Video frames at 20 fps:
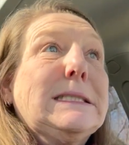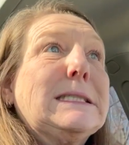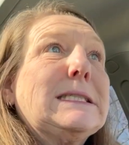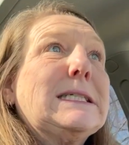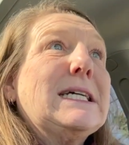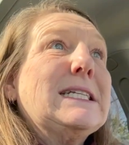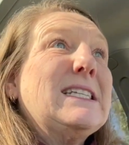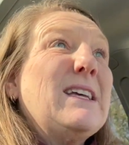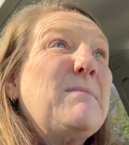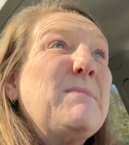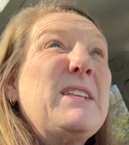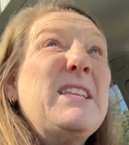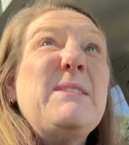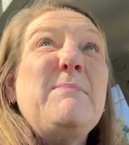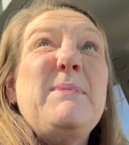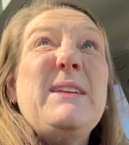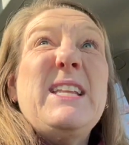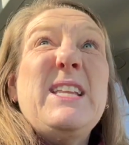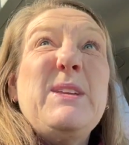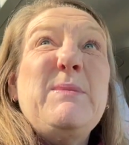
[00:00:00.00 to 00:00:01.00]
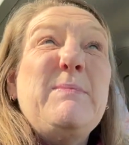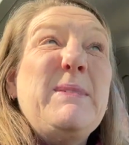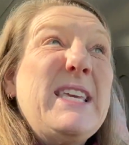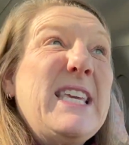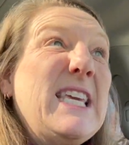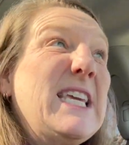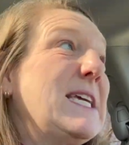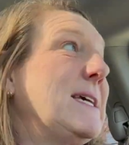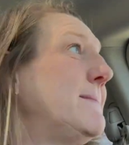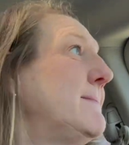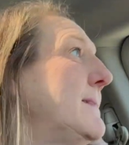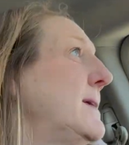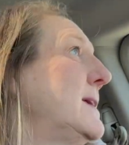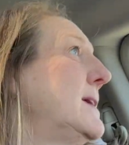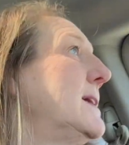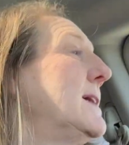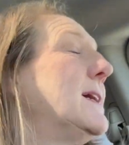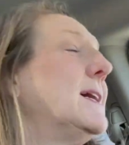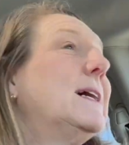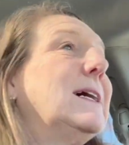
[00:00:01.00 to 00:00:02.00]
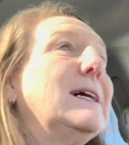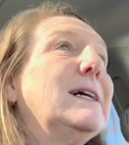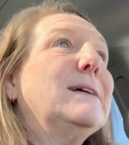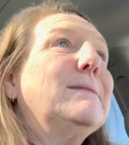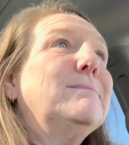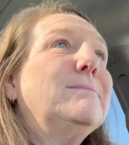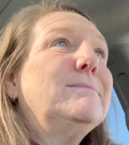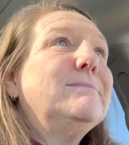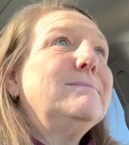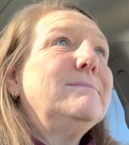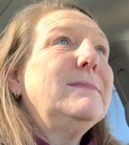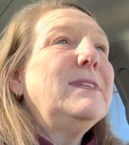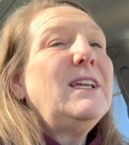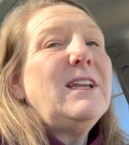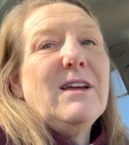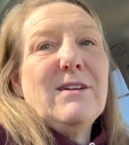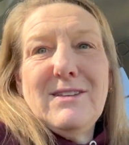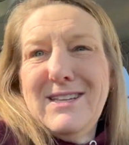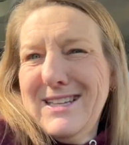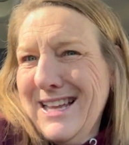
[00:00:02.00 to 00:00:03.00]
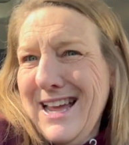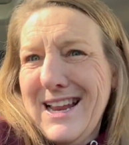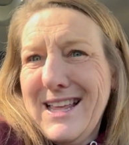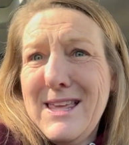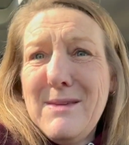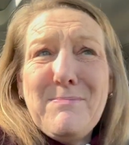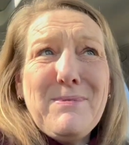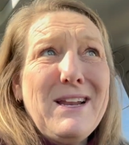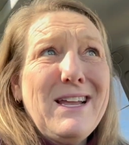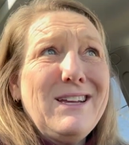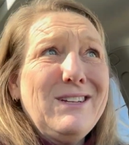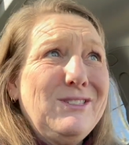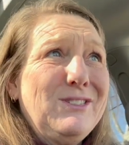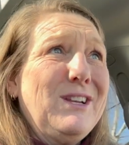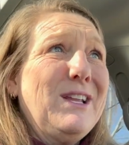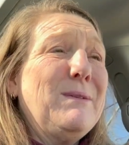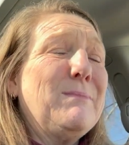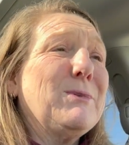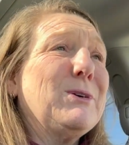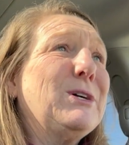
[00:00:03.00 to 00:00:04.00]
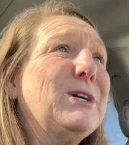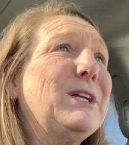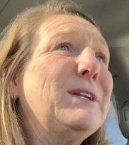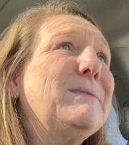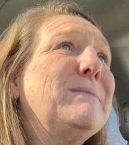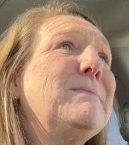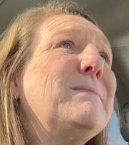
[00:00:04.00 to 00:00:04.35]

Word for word: Because I'm a nibby-nibby. You know, you got to keep an eye on your neighborhood.